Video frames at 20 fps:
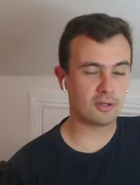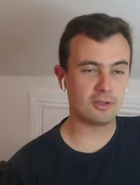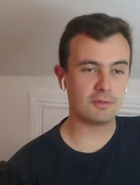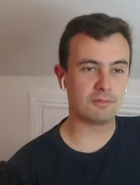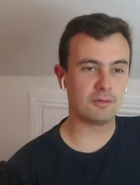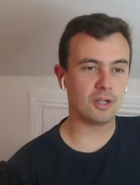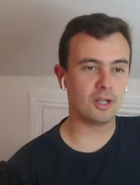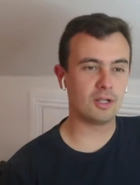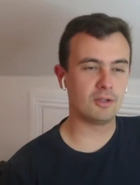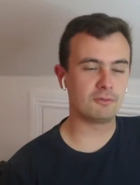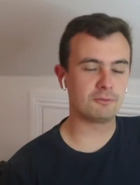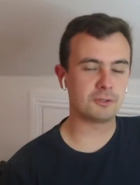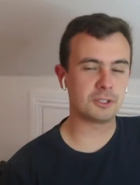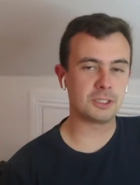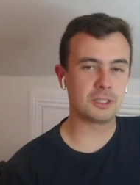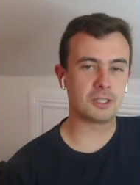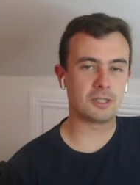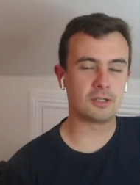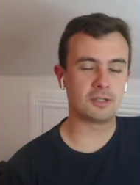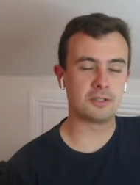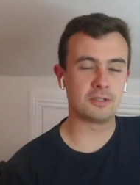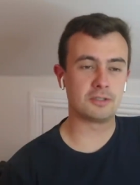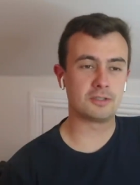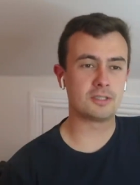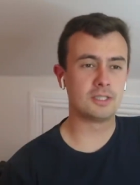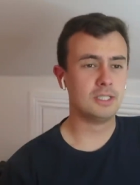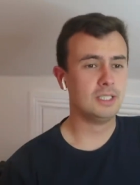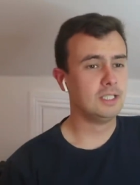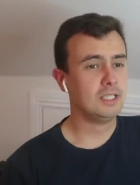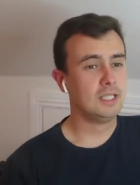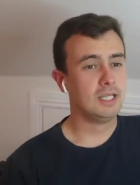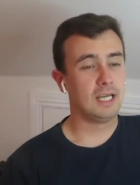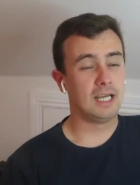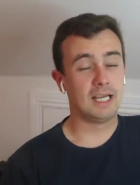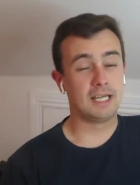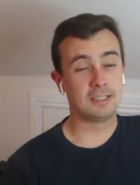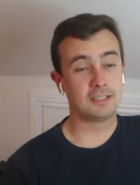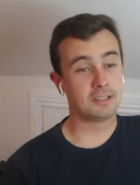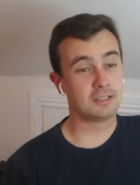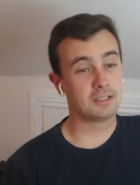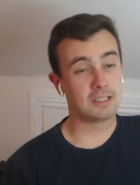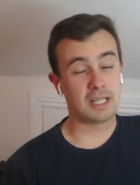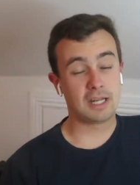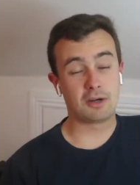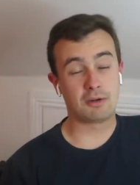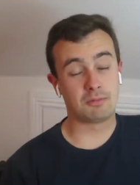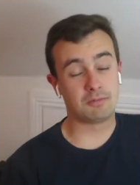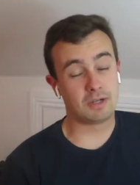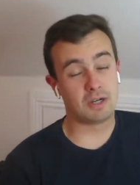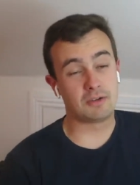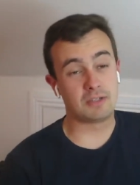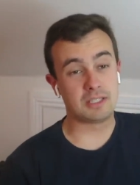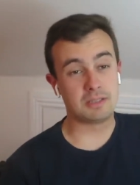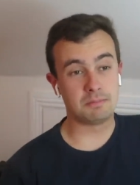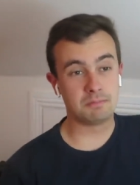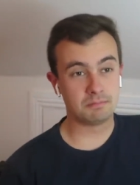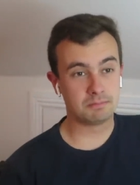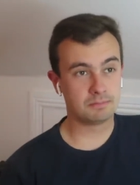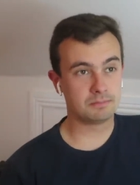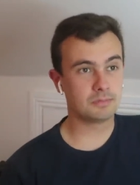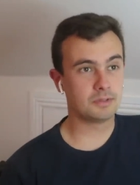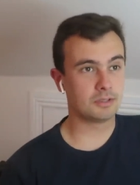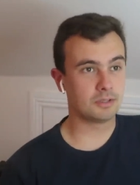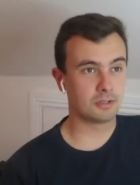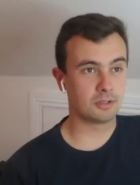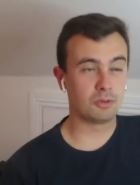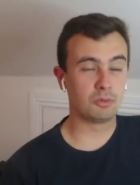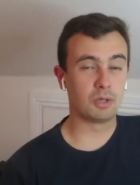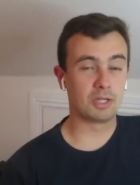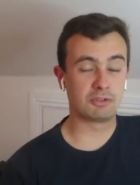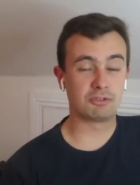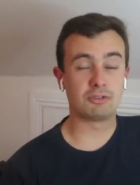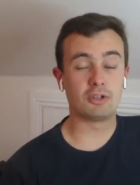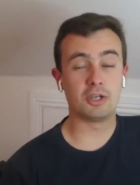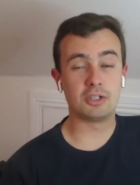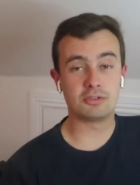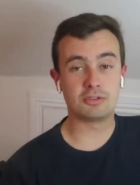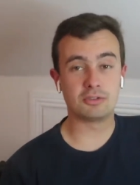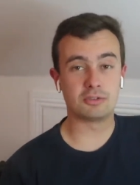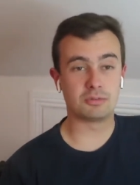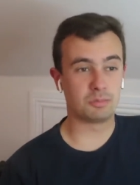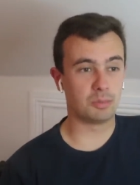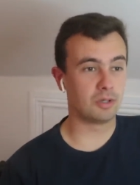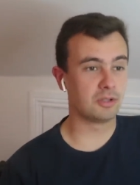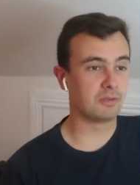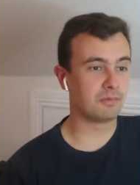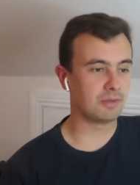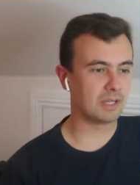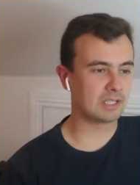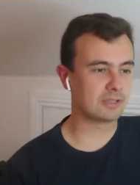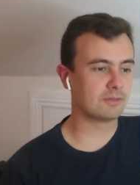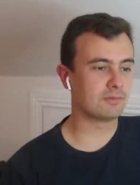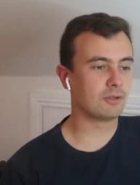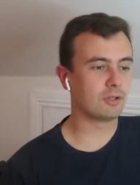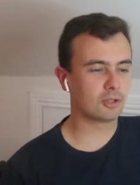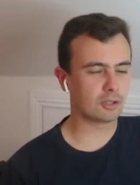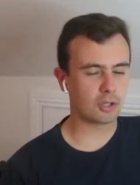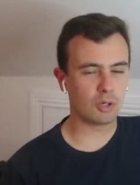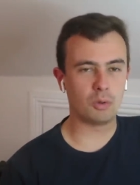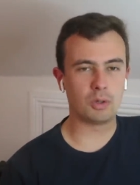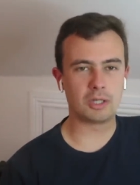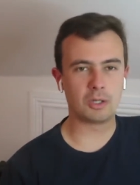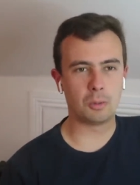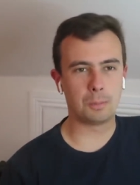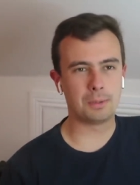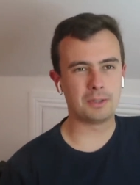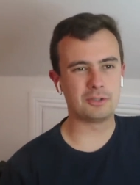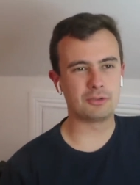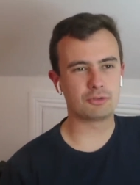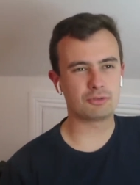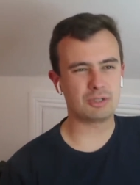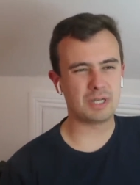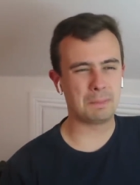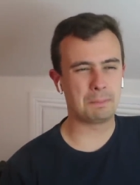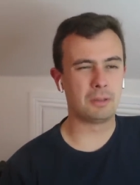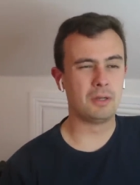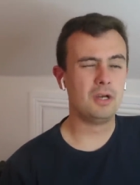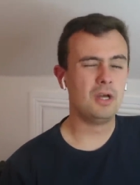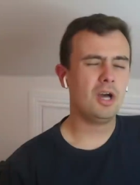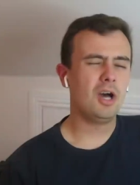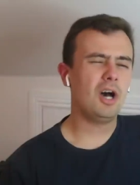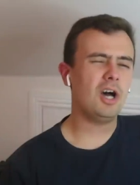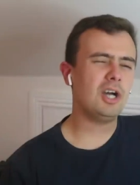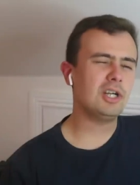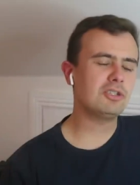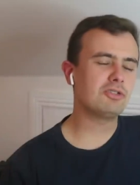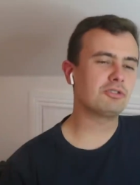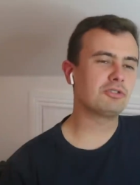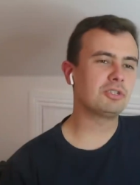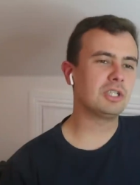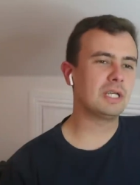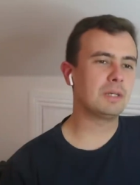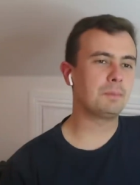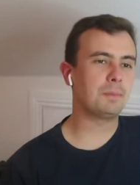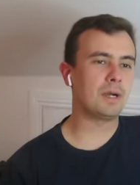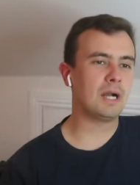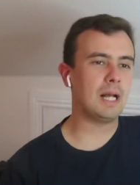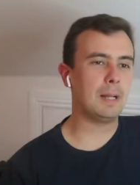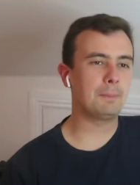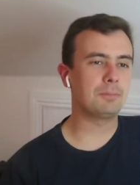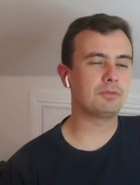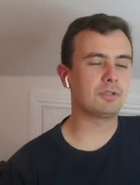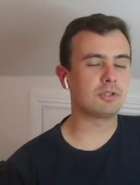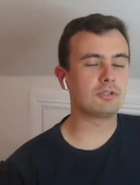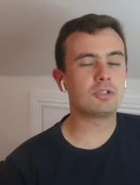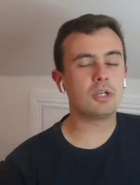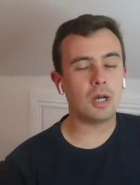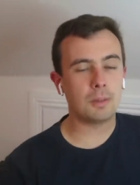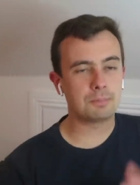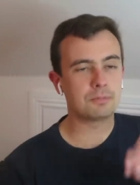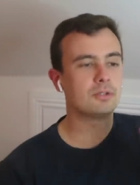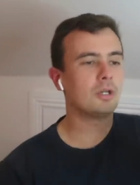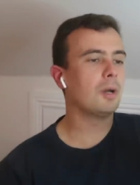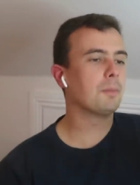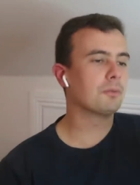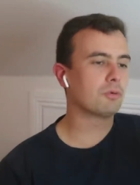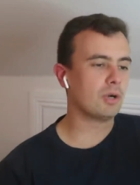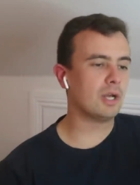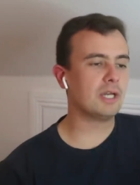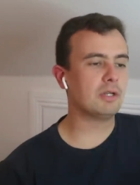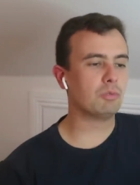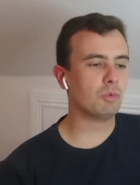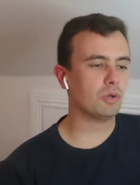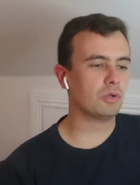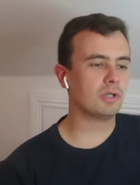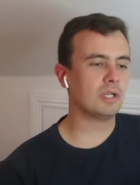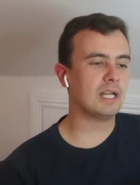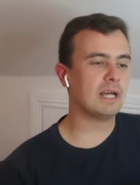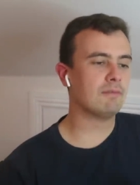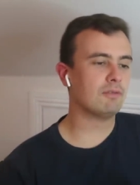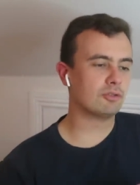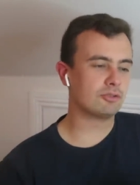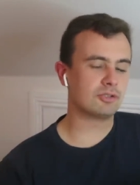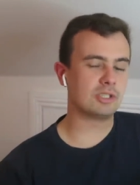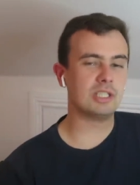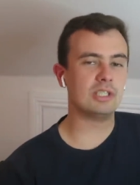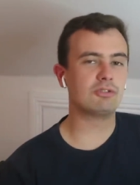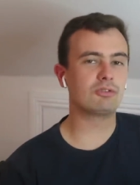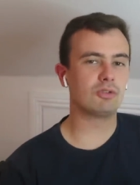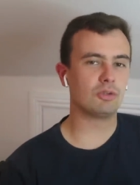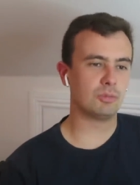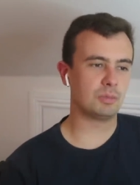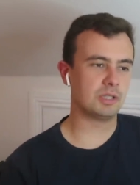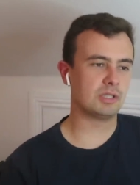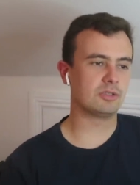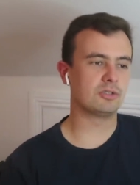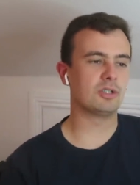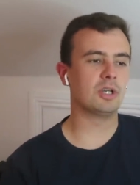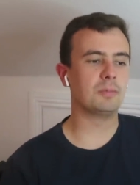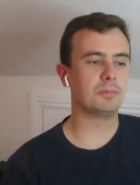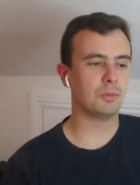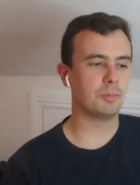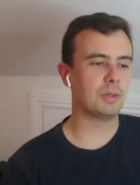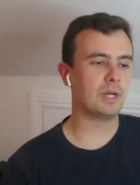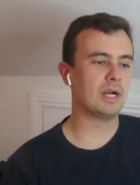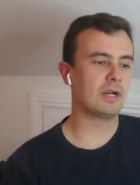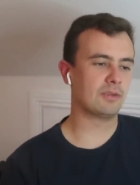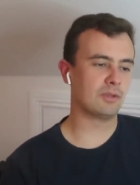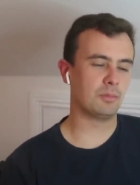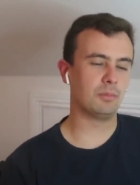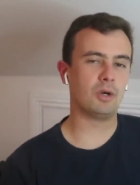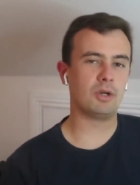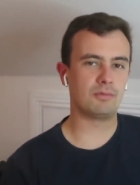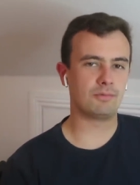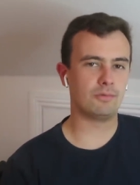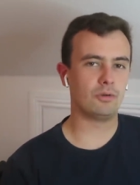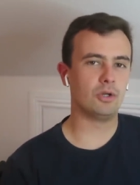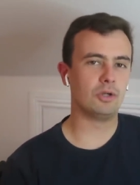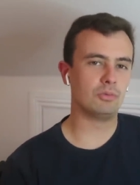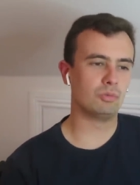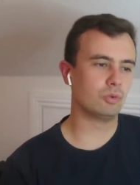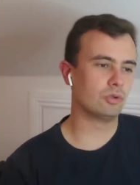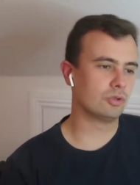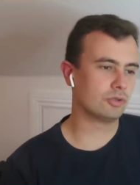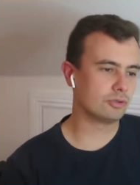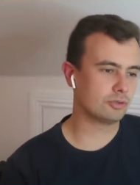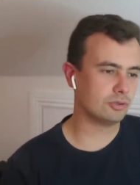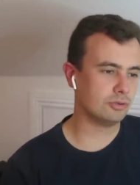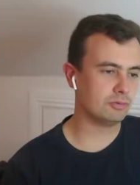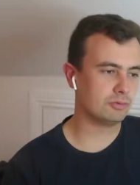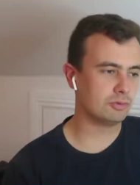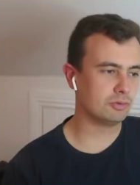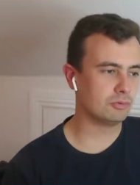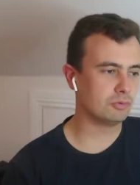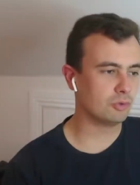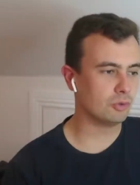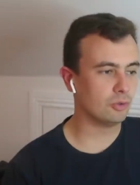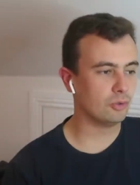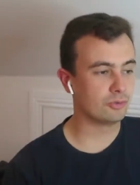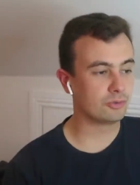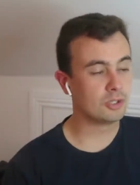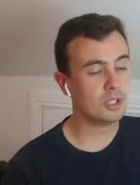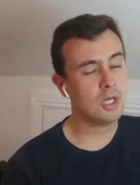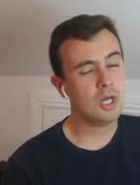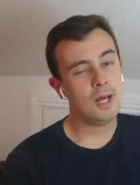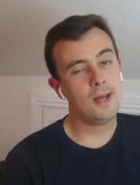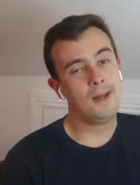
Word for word: are involved in her and uh, they're very, you know, excited by the fact of her going up in trip. I just think perhaps at top, top grade one level, she is going to be the type of mare that might find one or two too good.